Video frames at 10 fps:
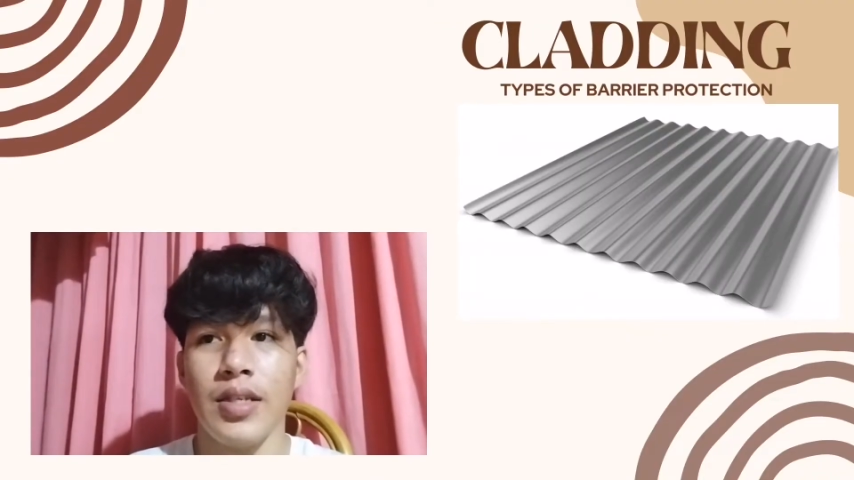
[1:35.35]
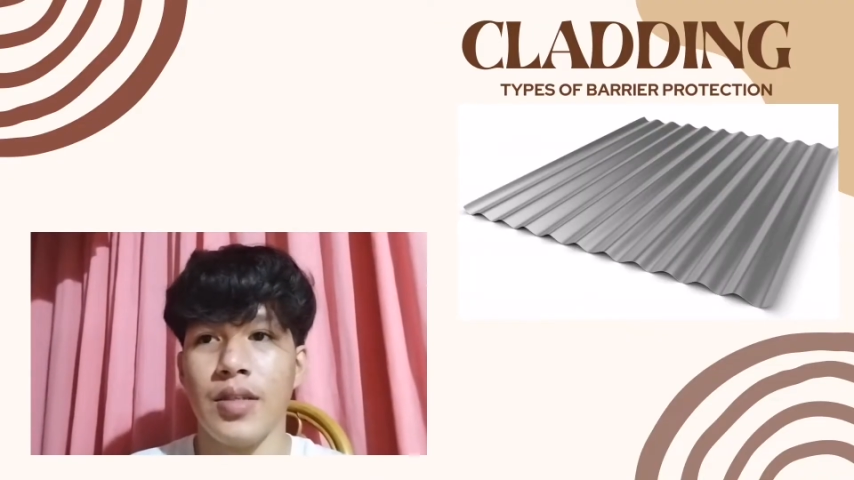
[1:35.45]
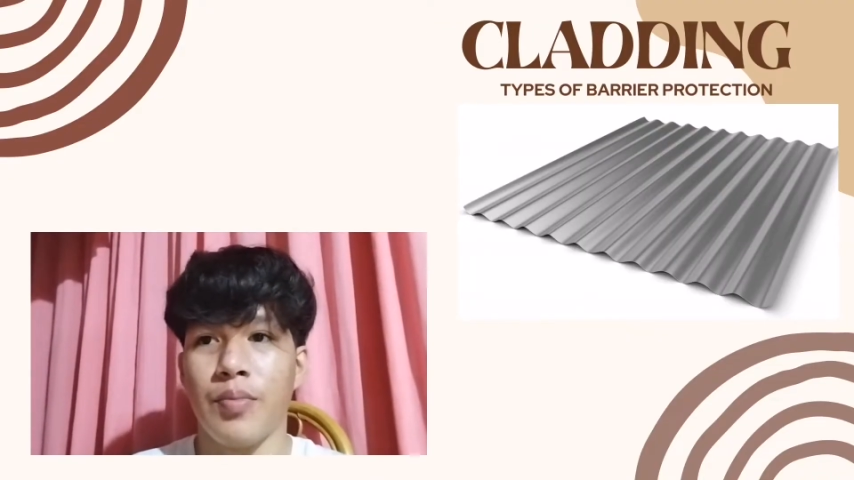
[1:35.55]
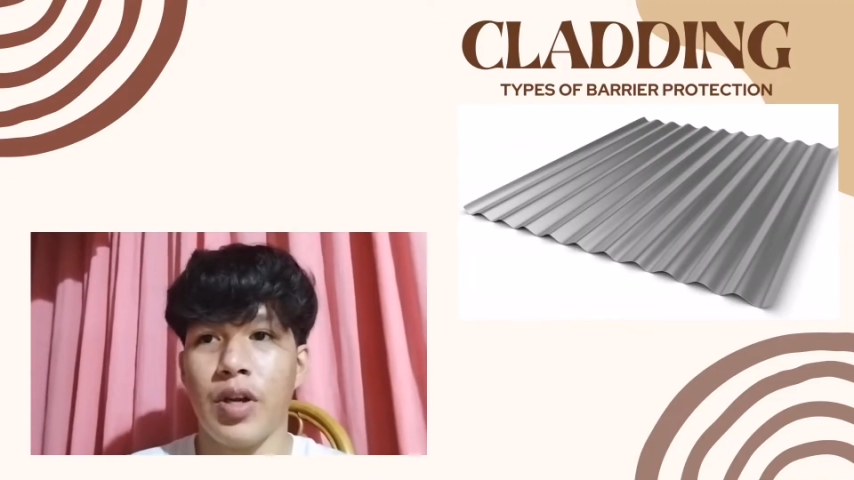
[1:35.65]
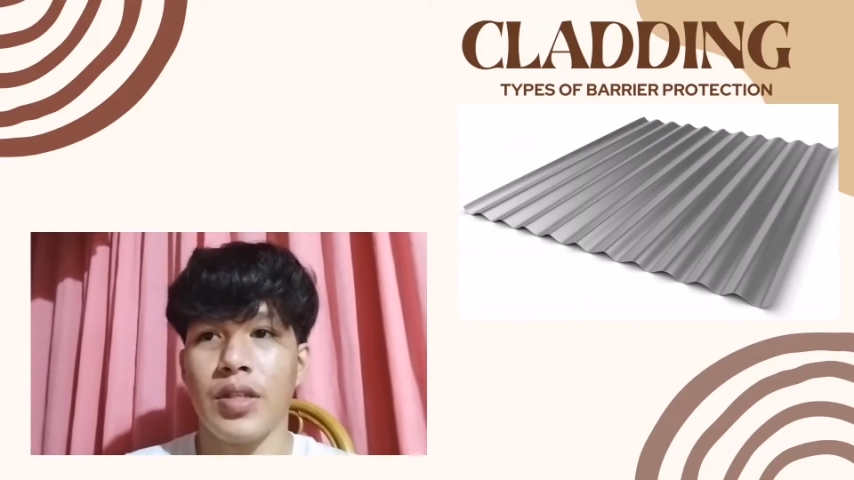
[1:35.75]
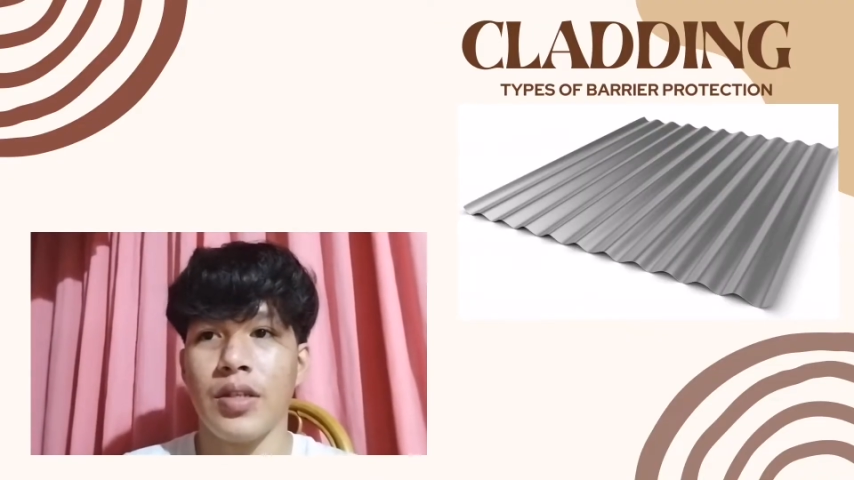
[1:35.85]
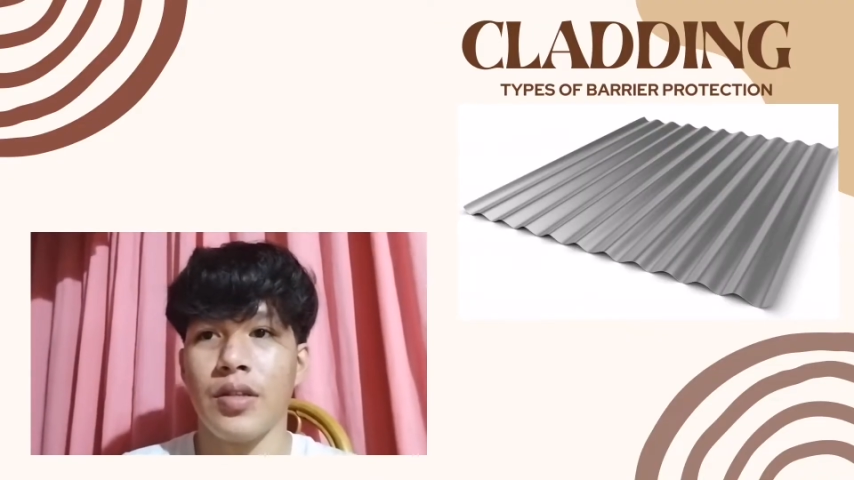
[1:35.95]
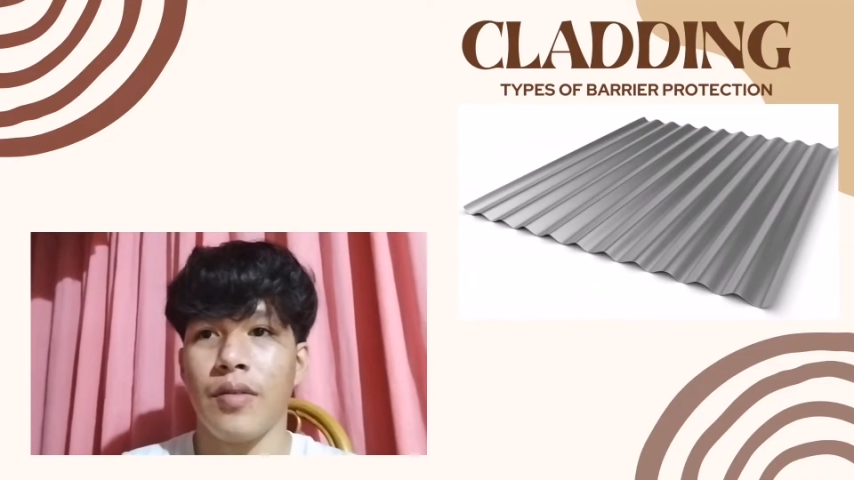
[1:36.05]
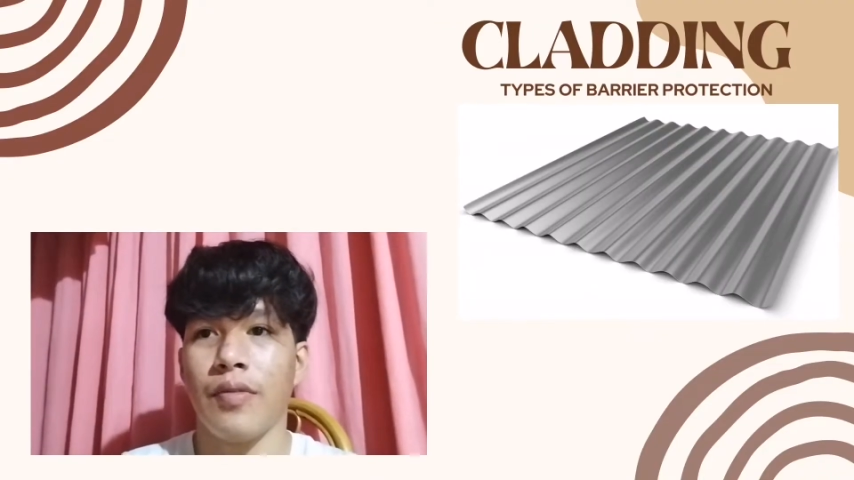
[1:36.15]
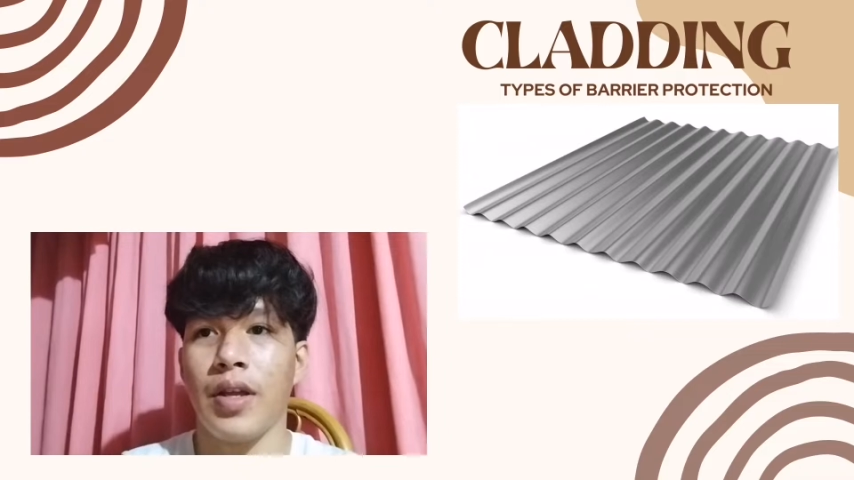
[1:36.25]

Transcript: is a process of